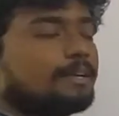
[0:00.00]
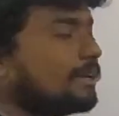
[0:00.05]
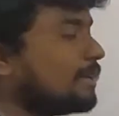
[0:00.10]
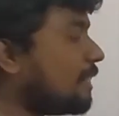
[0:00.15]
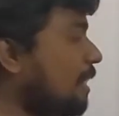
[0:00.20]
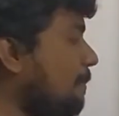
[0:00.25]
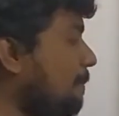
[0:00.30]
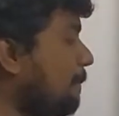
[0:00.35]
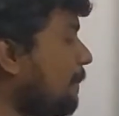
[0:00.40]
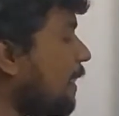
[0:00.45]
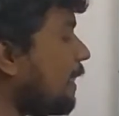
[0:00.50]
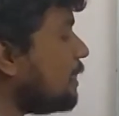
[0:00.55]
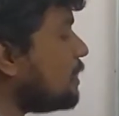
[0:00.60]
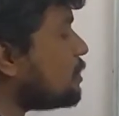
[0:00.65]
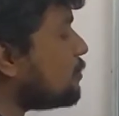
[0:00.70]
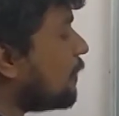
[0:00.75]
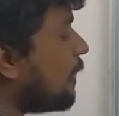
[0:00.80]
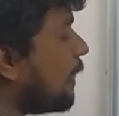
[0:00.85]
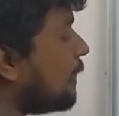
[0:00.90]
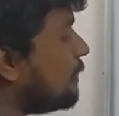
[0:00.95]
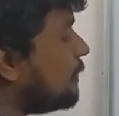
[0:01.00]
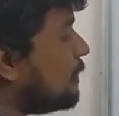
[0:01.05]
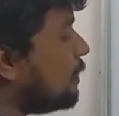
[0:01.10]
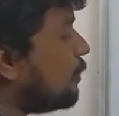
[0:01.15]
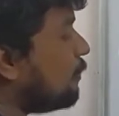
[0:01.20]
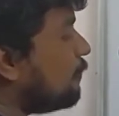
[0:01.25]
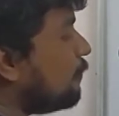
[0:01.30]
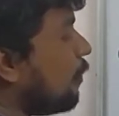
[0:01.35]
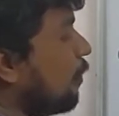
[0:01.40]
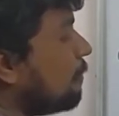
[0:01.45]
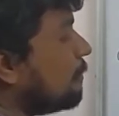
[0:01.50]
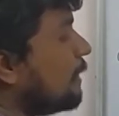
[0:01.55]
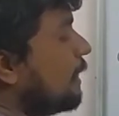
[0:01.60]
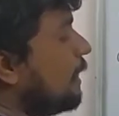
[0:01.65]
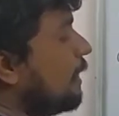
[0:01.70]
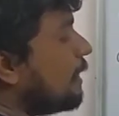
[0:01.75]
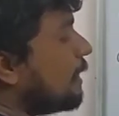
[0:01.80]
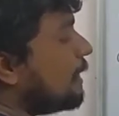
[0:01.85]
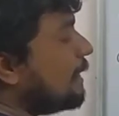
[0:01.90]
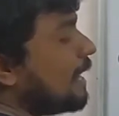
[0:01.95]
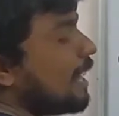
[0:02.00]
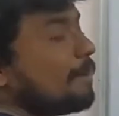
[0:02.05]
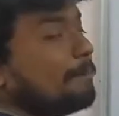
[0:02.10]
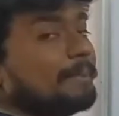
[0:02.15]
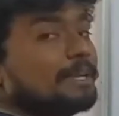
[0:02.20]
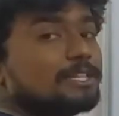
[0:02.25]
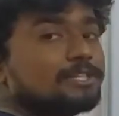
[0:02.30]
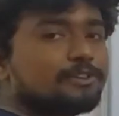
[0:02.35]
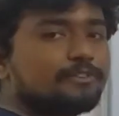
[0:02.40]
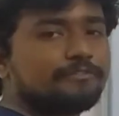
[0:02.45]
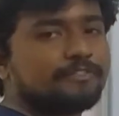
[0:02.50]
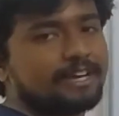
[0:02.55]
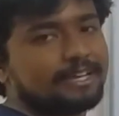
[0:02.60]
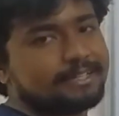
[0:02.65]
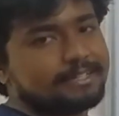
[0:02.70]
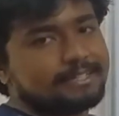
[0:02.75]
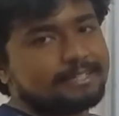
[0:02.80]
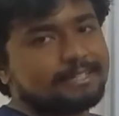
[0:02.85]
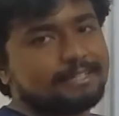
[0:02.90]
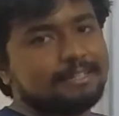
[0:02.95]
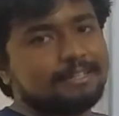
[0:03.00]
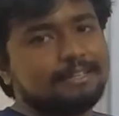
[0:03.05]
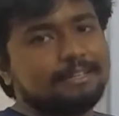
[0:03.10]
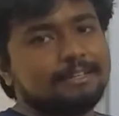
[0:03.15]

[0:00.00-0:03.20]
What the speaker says: combine together to form the gametophyte.